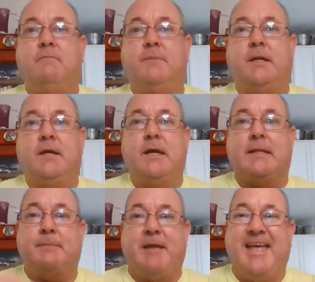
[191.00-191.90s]
because
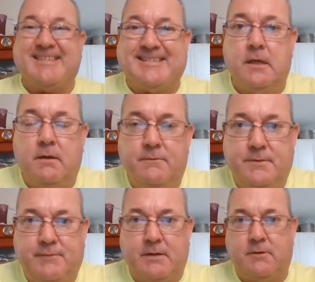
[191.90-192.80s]
at the behest of
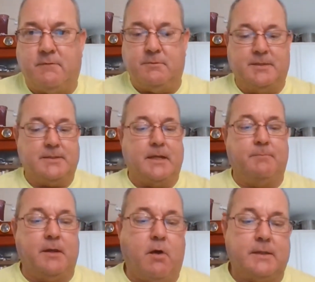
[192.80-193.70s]
the federal government. That'll
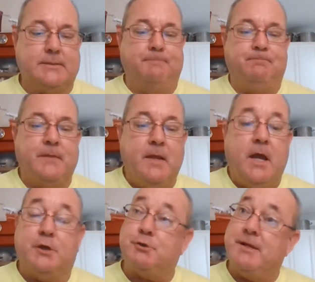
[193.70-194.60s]
be awesome.
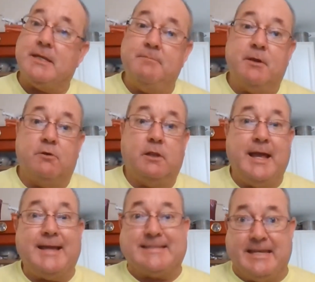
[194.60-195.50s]
A shrinking middle
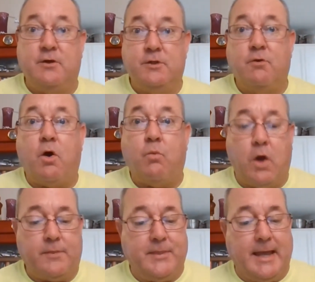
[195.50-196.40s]
class. I know you all
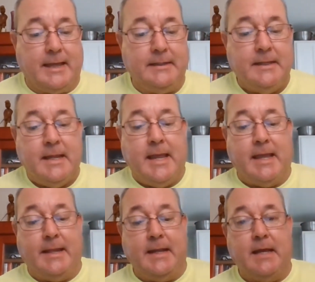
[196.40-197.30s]
want that.
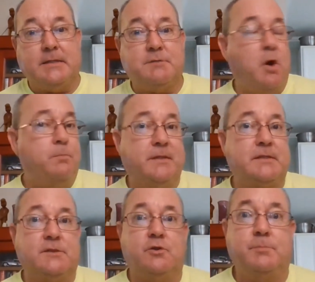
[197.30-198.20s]
And small
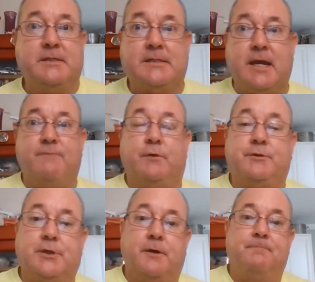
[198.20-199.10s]
business will be
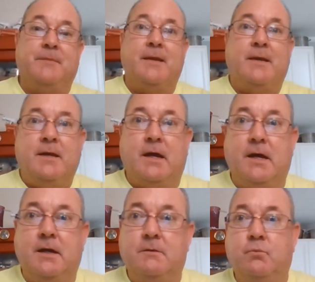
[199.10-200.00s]
stifled. So
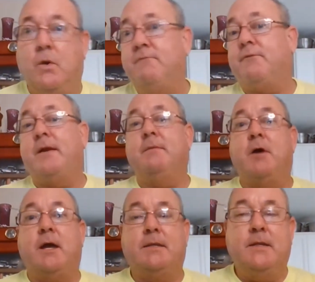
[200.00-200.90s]
one friend of
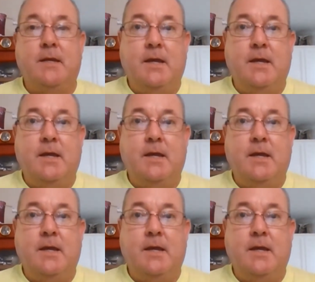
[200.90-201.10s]
mine